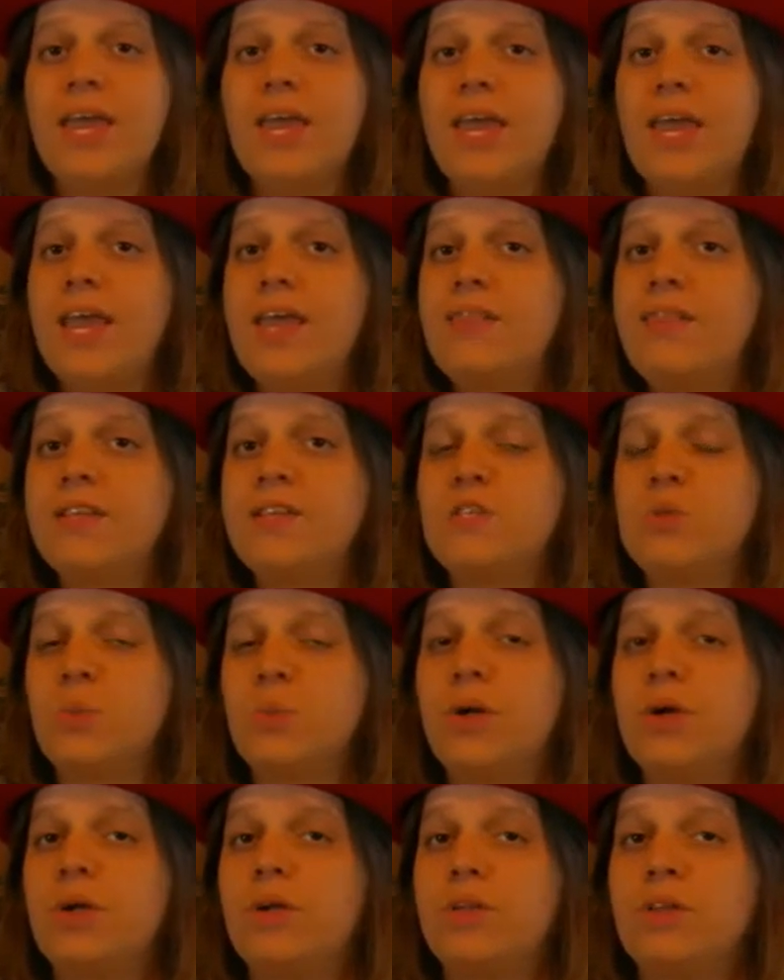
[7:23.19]
In this
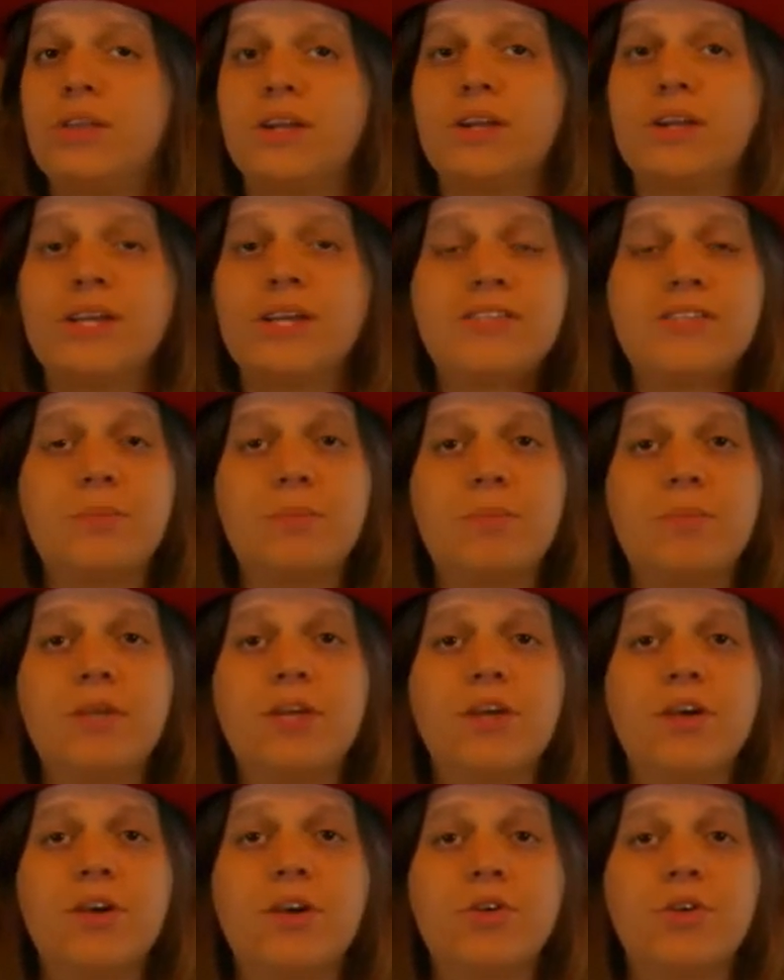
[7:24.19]
world, there is a
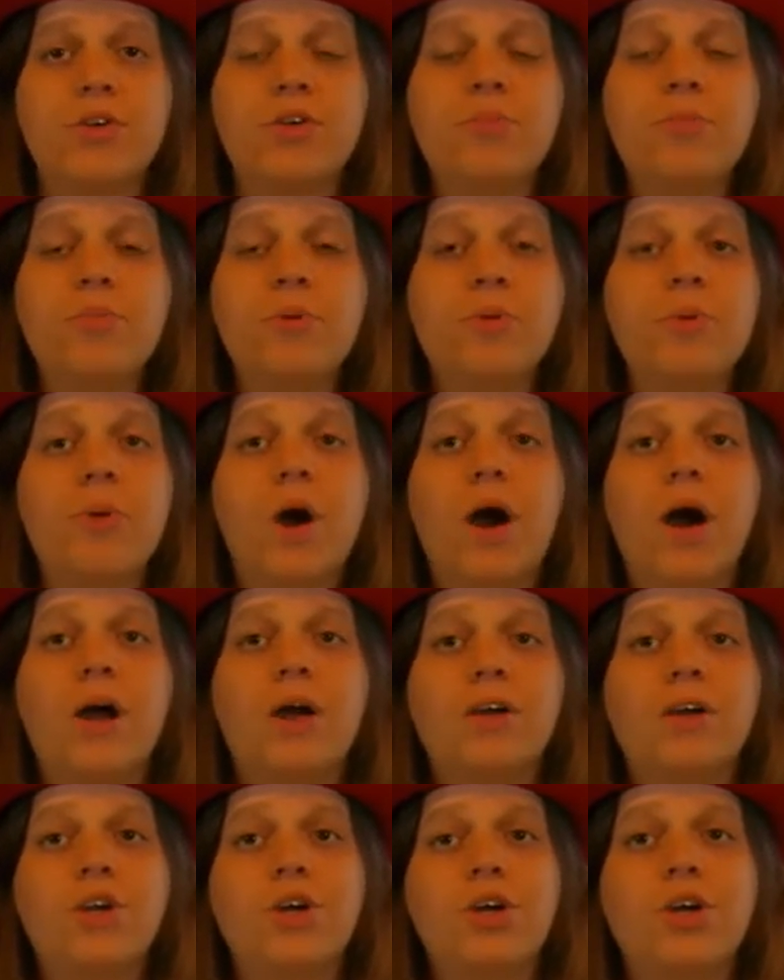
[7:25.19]
bigger group who
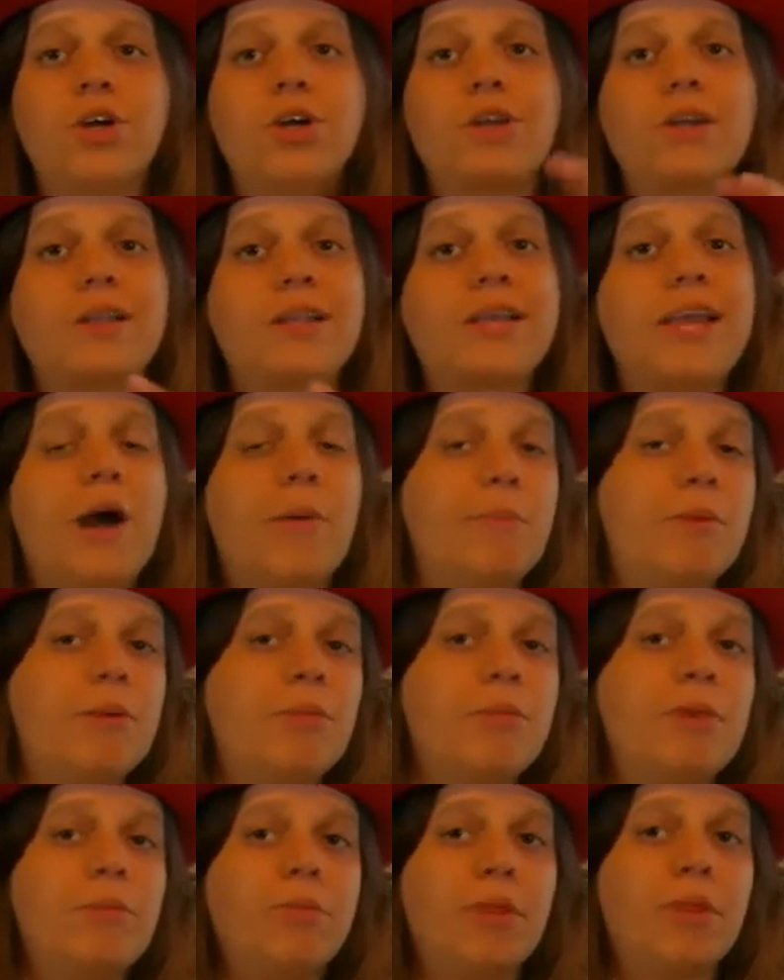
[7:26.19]
are currently helping
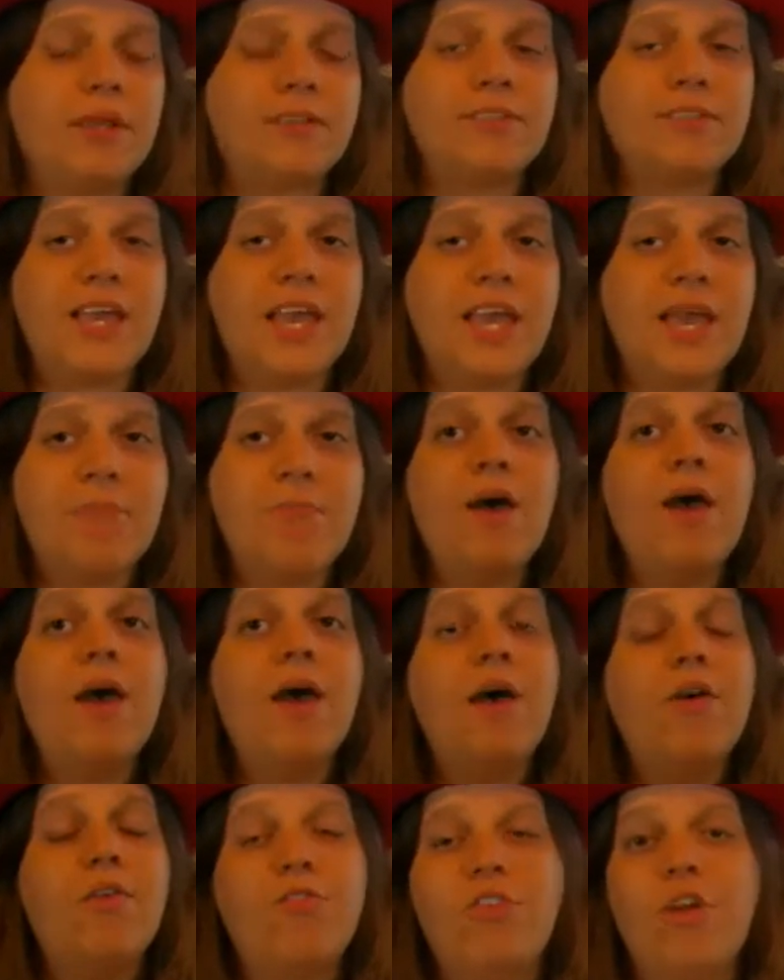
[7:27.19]
people escape
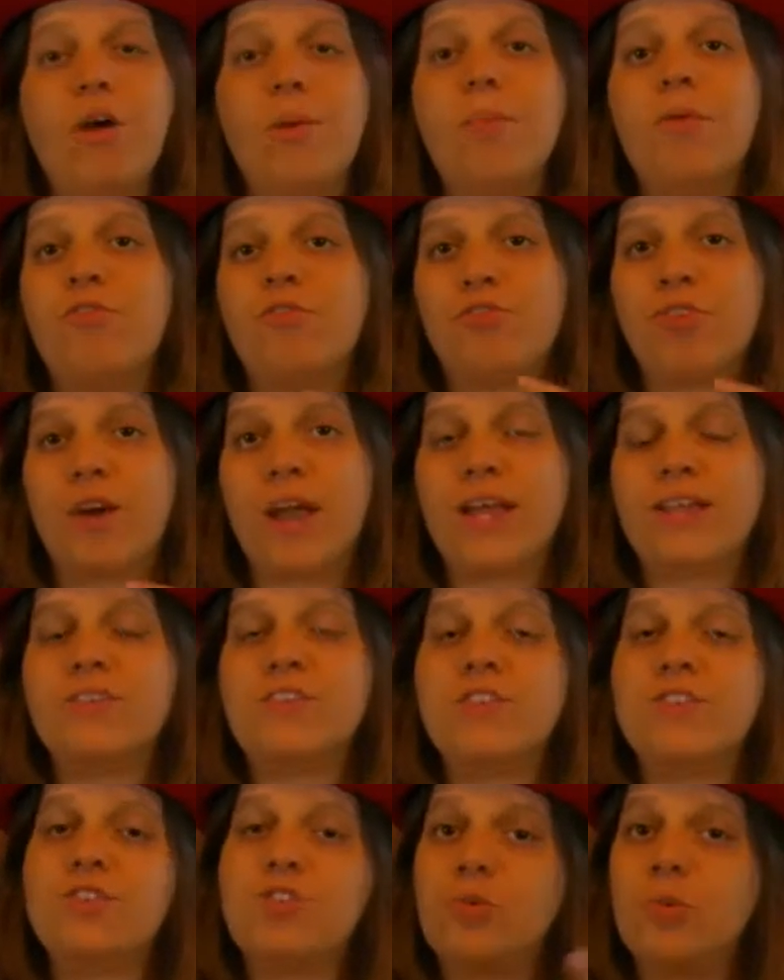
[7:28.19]
from
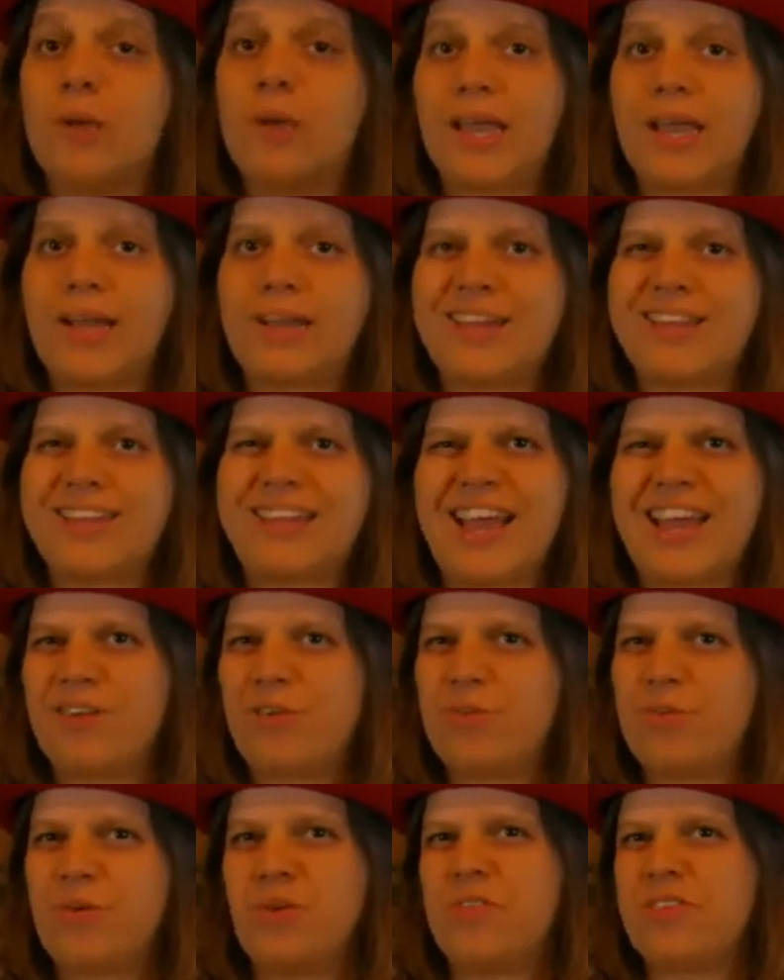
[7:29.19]
France to England. I
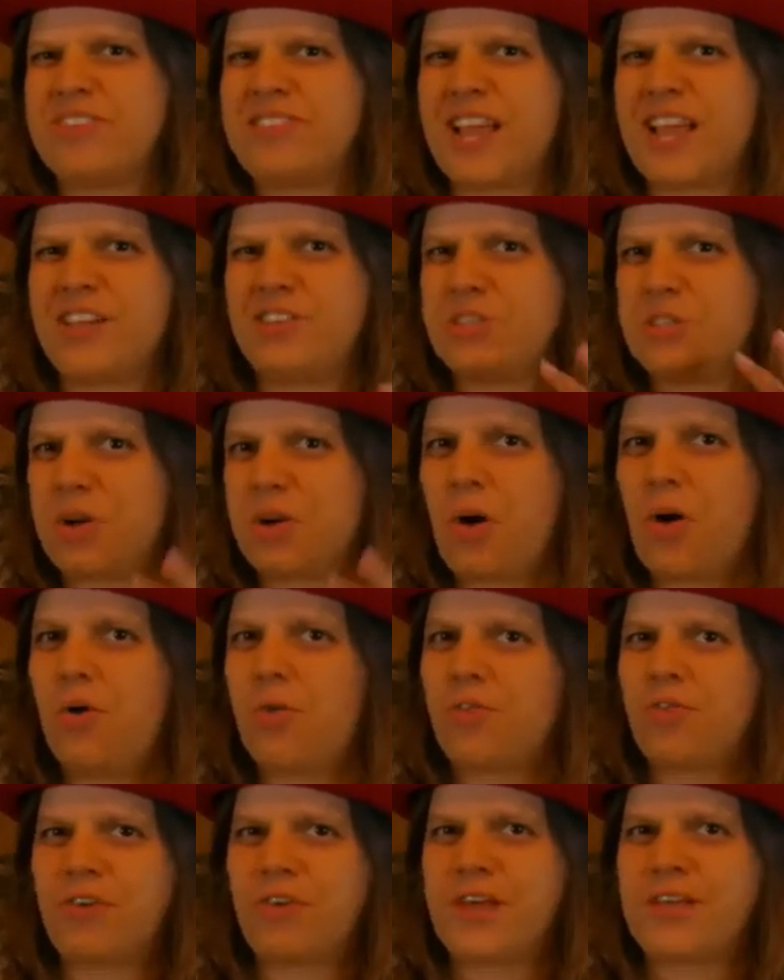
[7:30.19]
don't know if it's actually
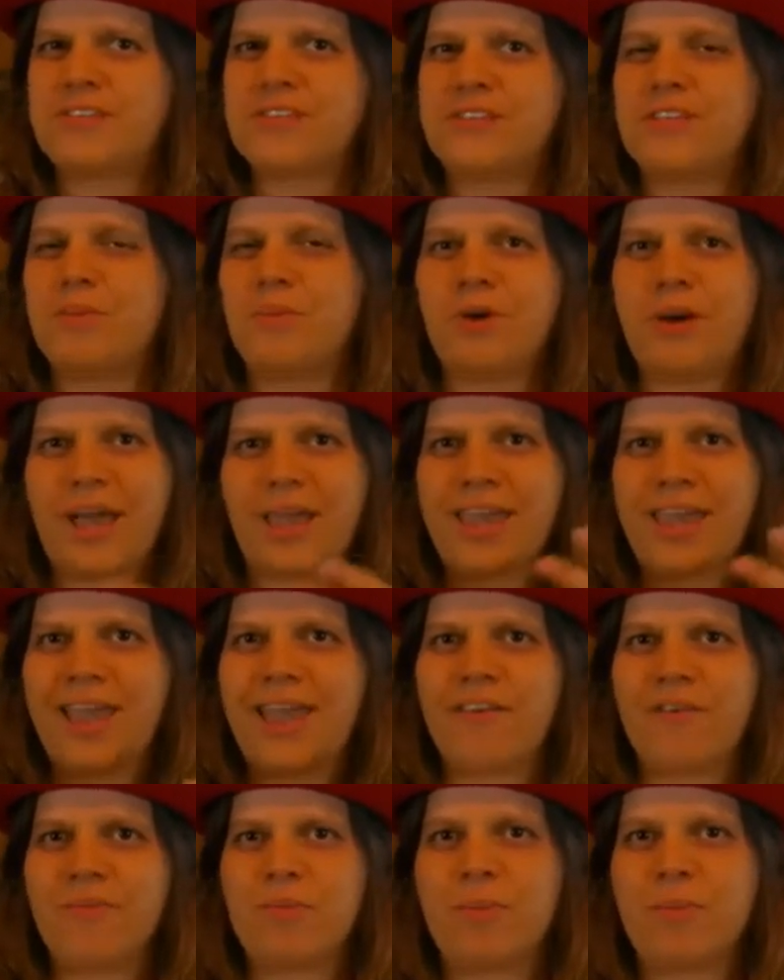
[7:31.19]
called France in the book, I
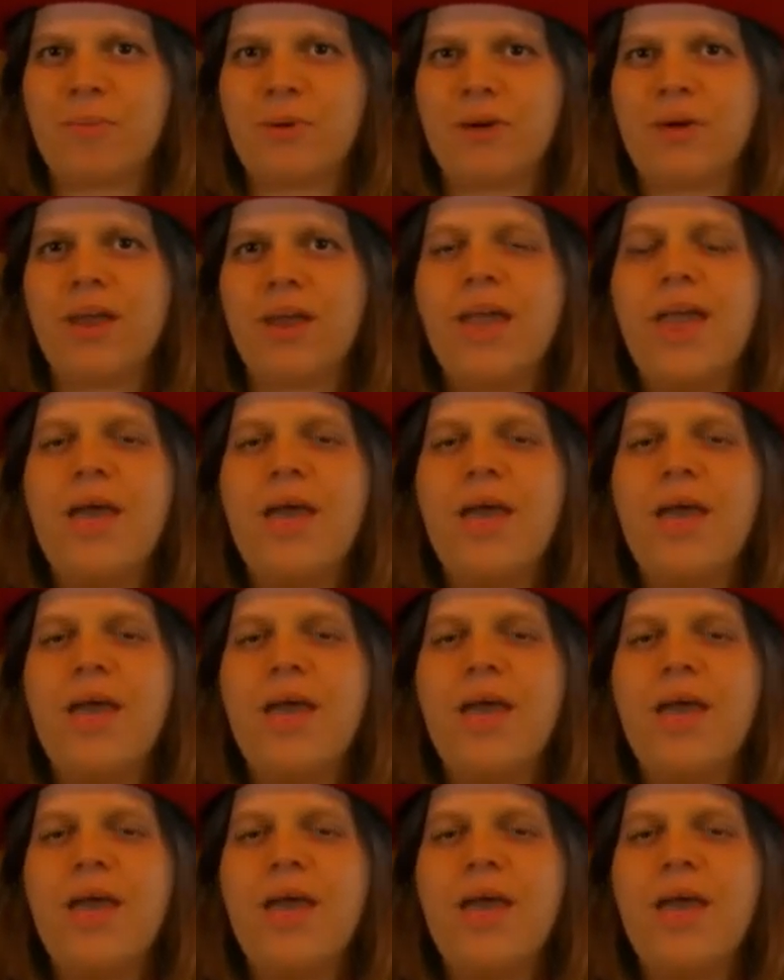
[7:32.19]
can't remember.